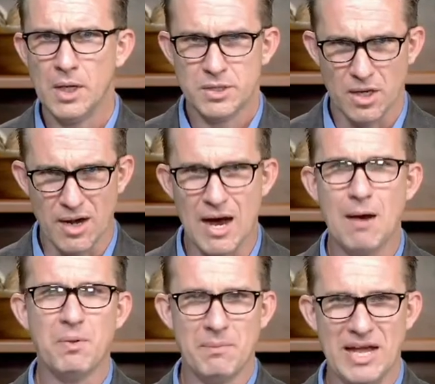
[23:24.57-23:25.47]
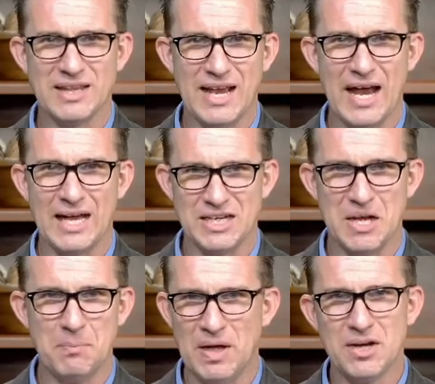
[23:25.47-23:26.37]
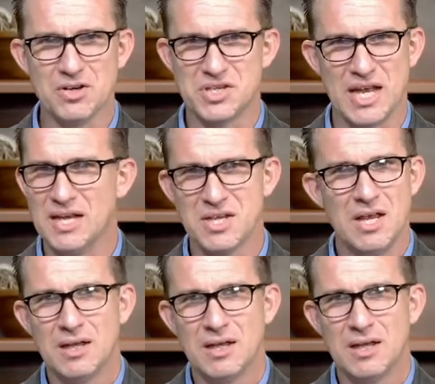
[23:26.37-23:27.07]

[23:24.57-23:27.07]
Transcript: To complement that idea, Peter says,